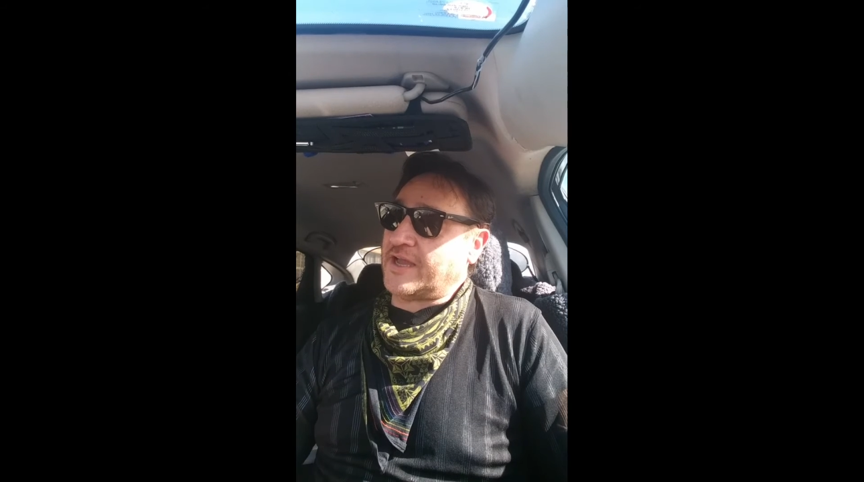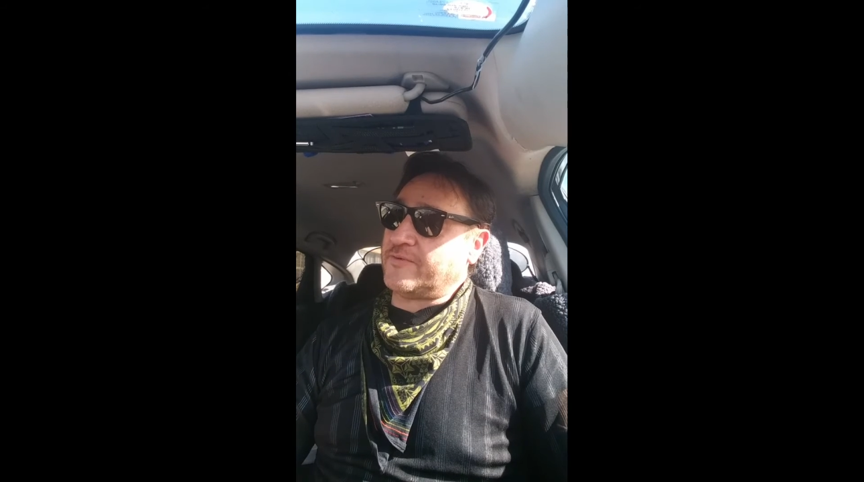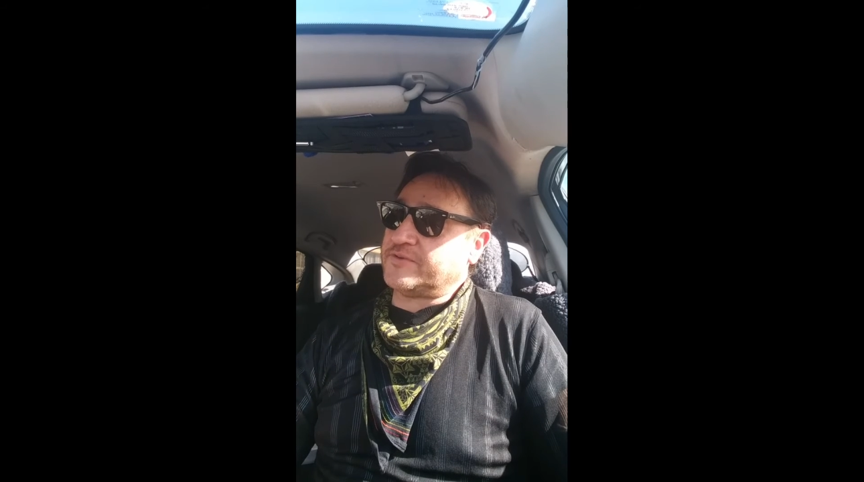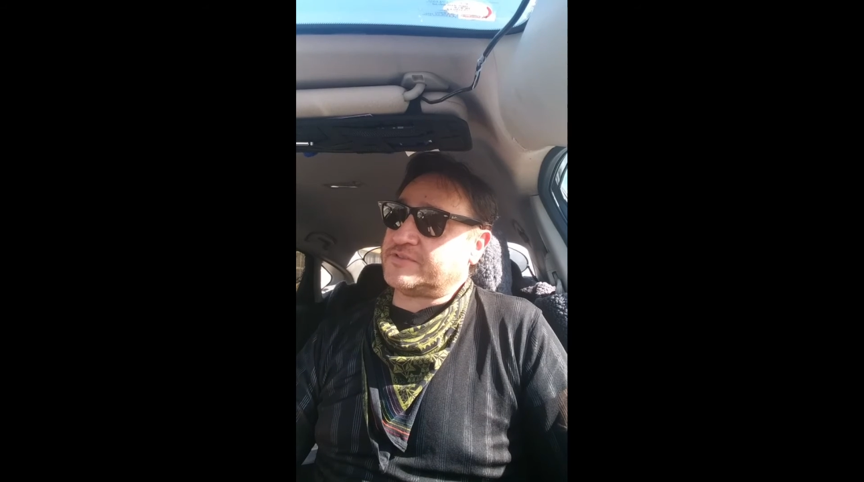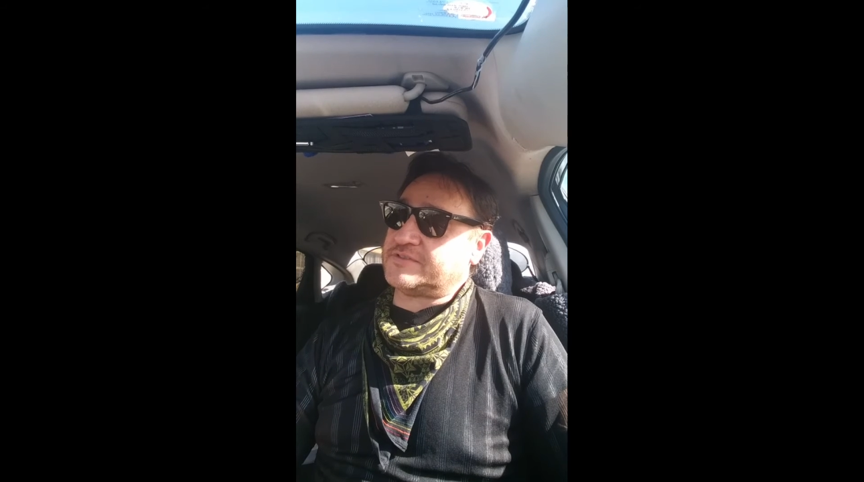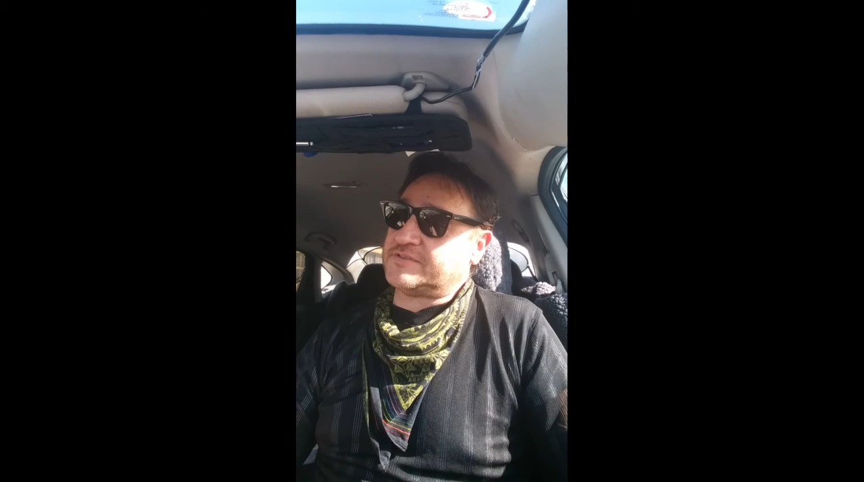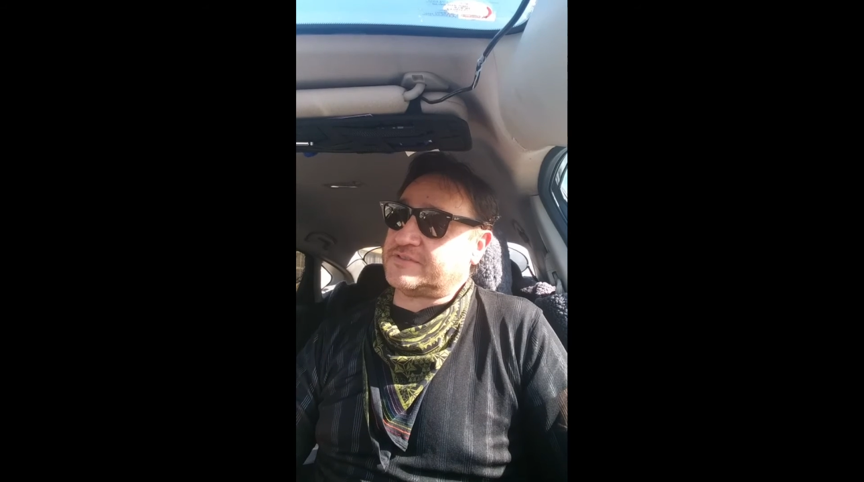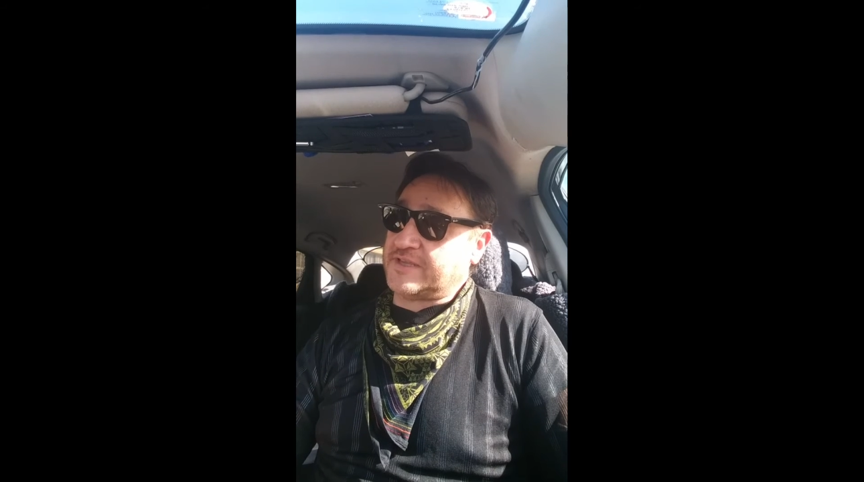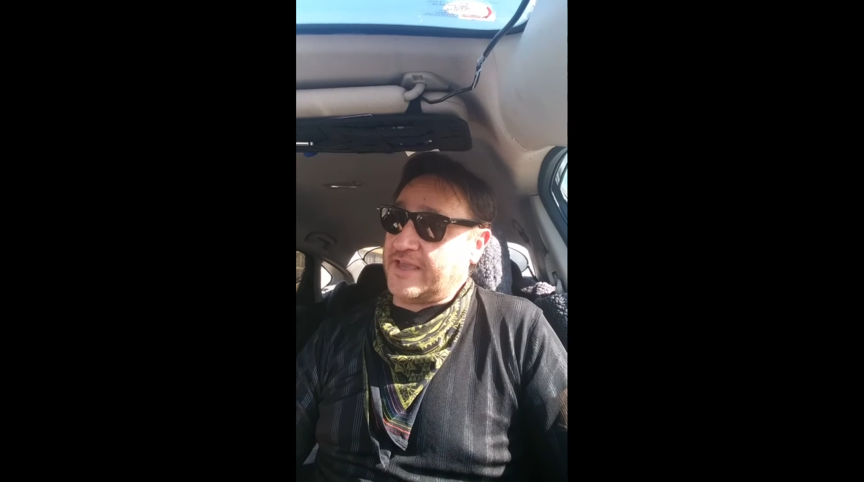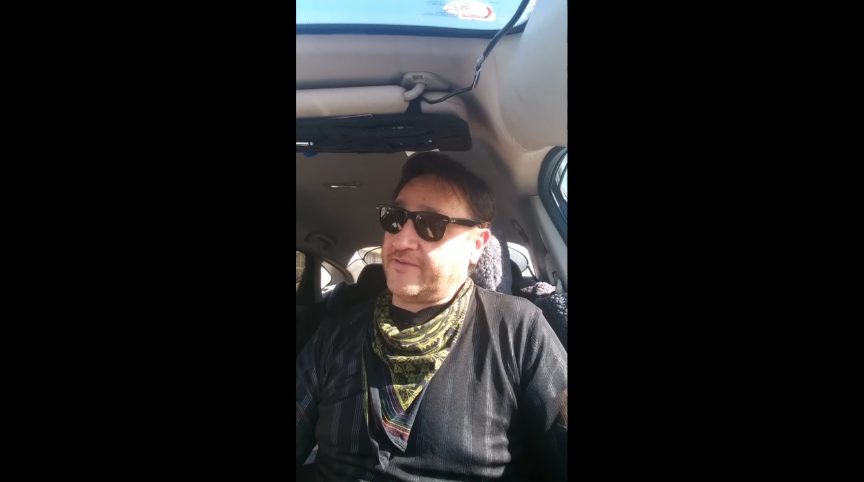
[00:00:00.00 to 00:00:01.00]
I would
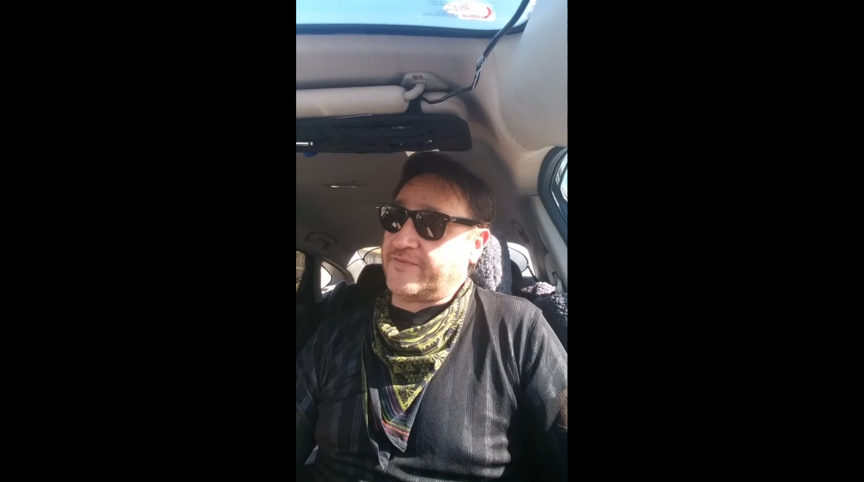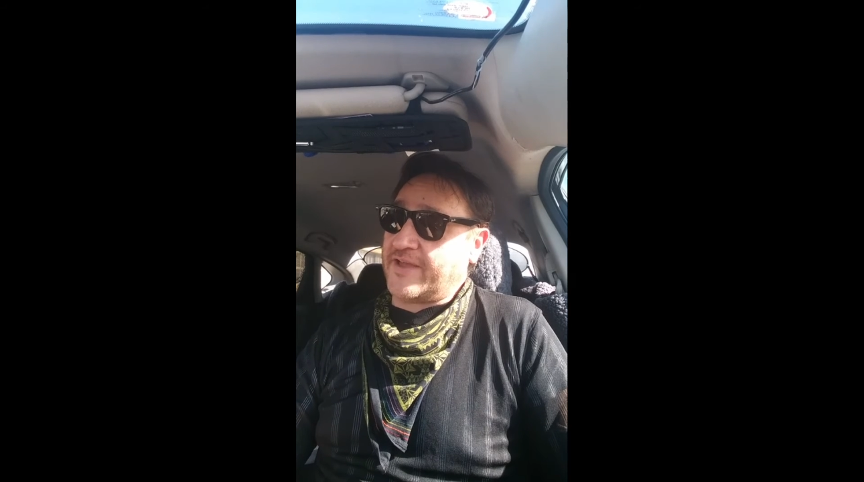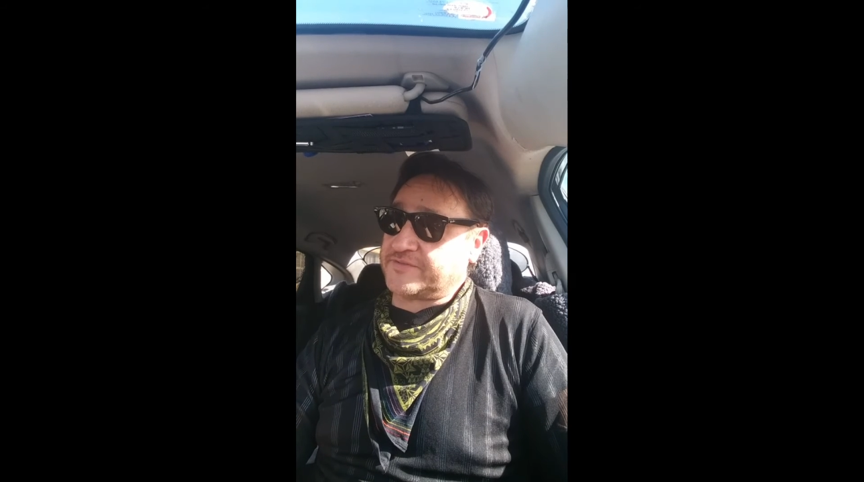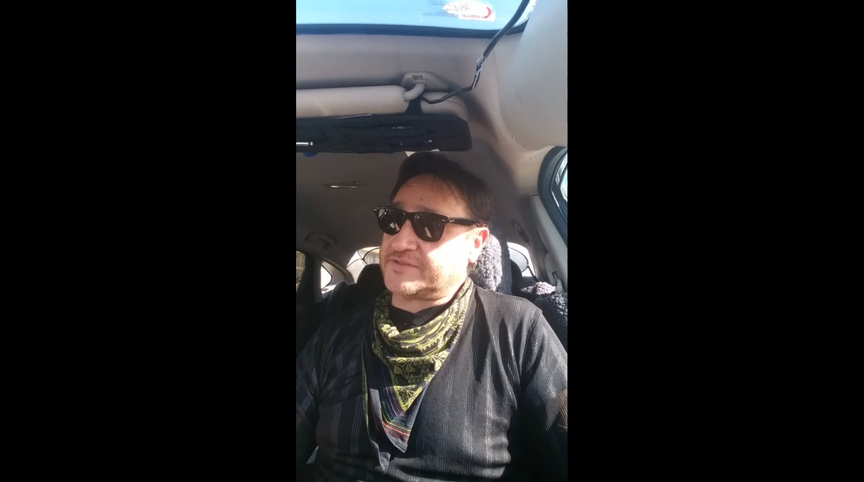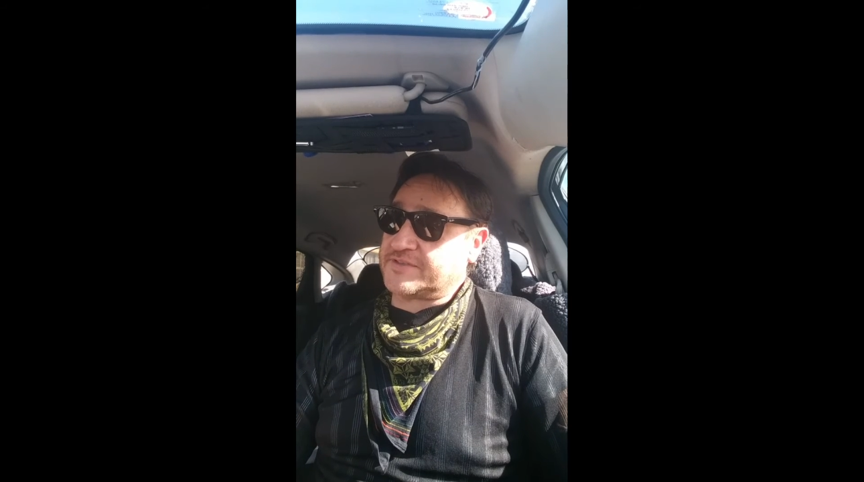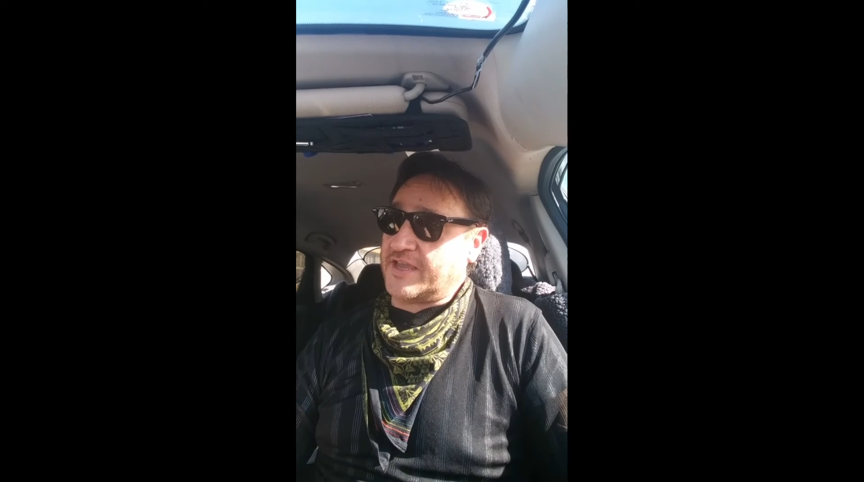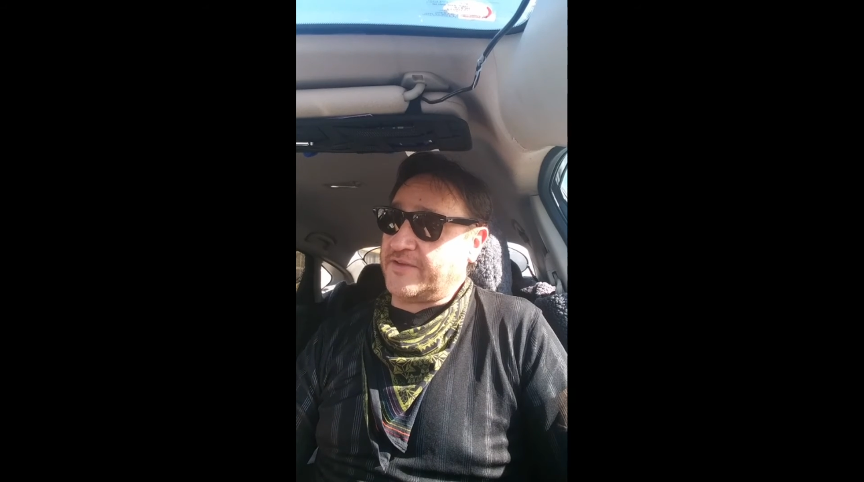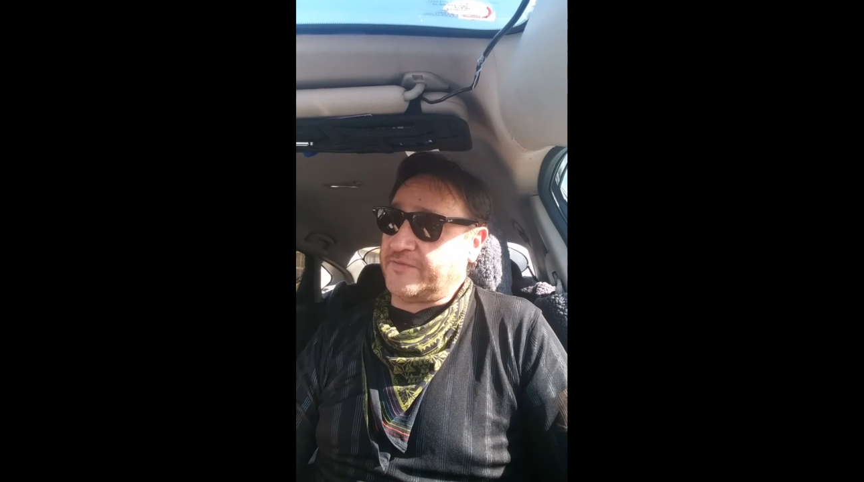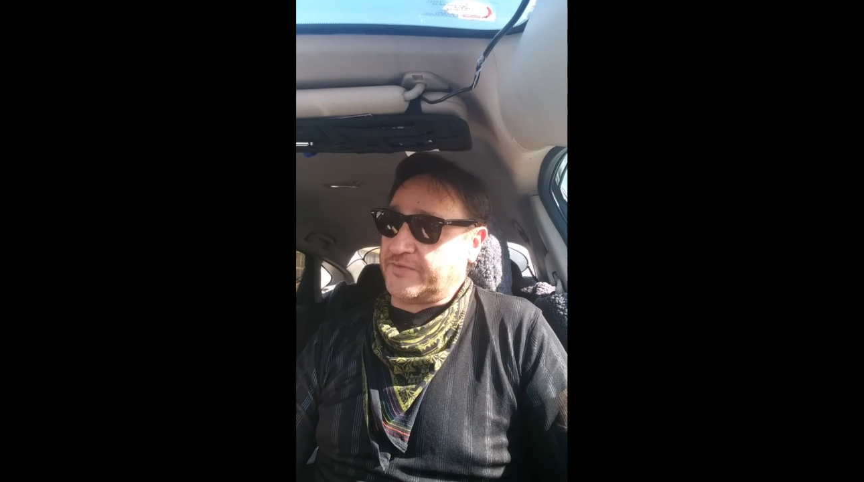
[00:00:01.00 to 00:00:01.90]
have to save